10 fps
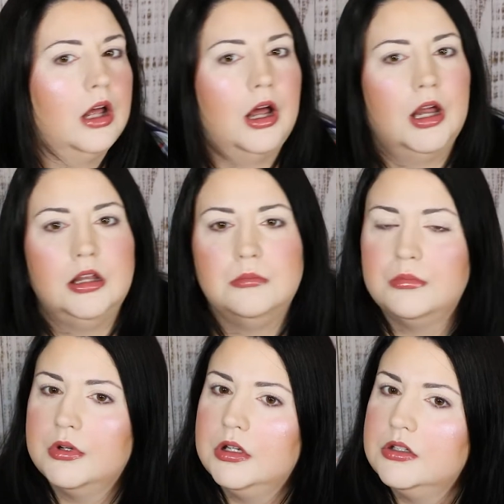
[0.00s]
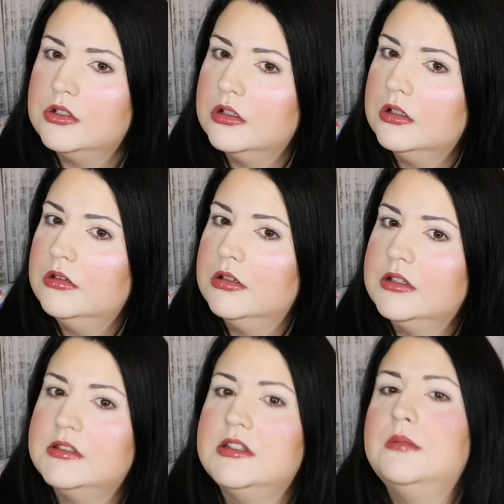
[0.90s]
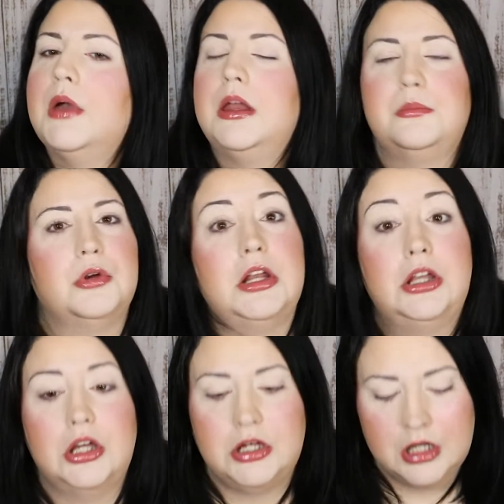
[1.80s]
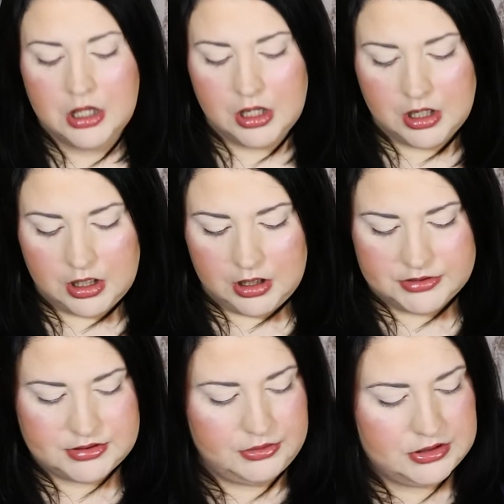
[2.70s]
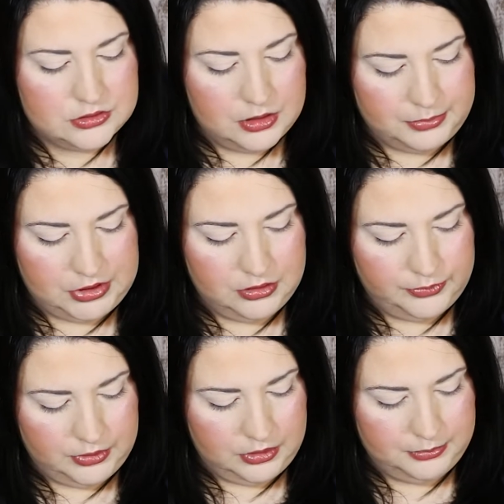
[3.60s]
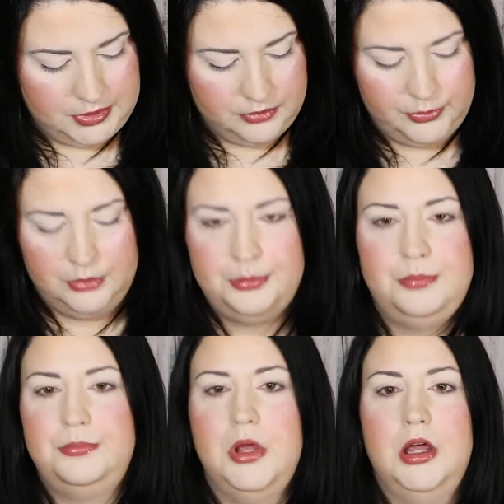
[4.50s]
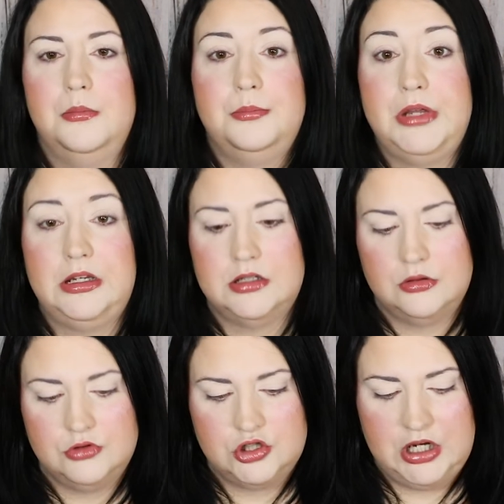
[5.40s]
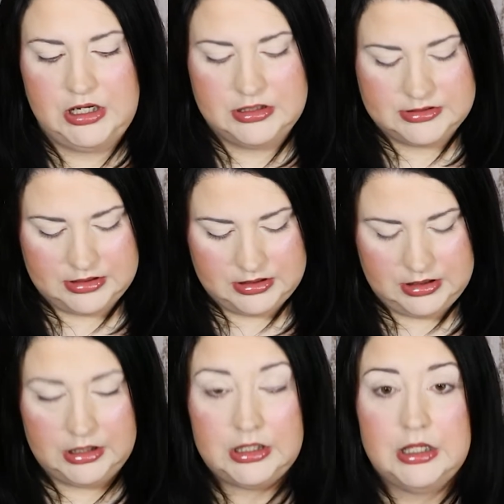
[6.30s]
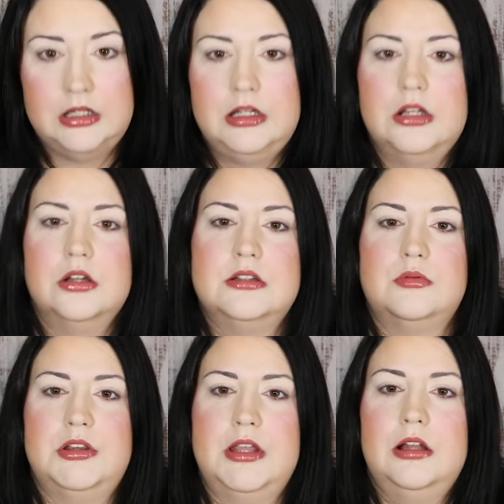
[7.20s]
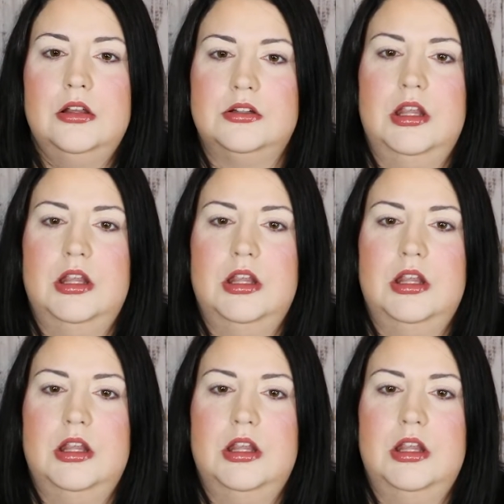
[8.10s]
I'm pretty sure you can see mine pretty good. So these are all beautiful, beautiful pink tone shades, and again, here is what that looked